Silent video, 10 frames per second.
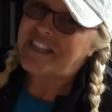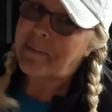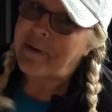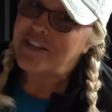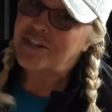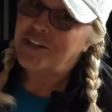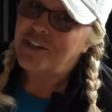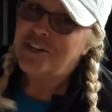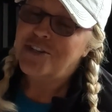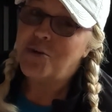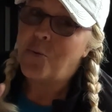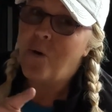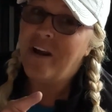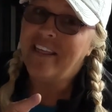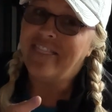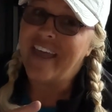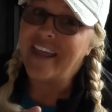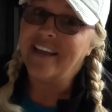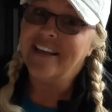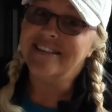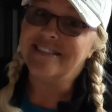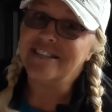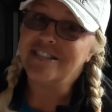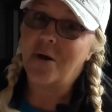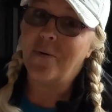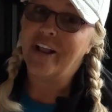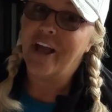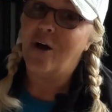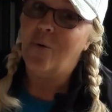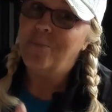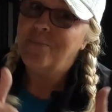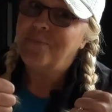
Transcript: sandwich. So what do you think? Is this Stow and Go?